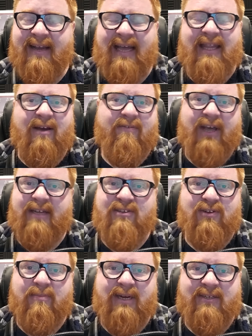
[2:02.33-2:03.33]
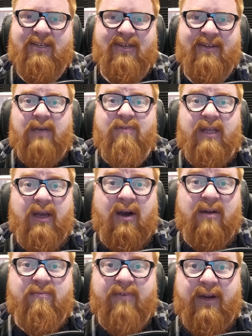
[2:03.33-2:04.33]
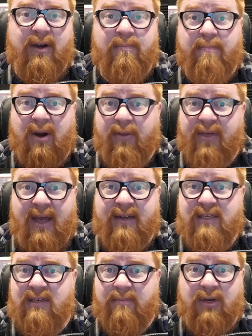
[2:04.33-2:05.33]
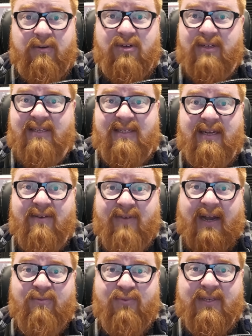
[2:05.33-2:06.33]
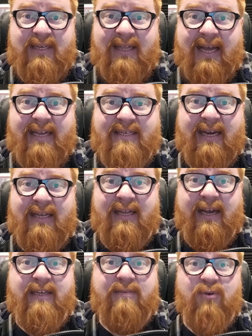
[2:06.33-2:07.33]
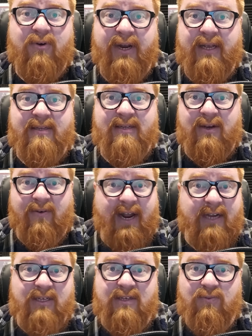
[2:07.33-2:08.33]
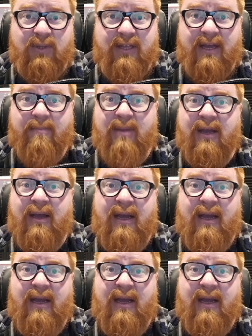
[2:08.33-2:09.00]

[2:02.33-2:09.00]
I love that so much. Even the Anver, Barthanis, de Modred stuff, I really liked. I liked Moraine's interactions with them.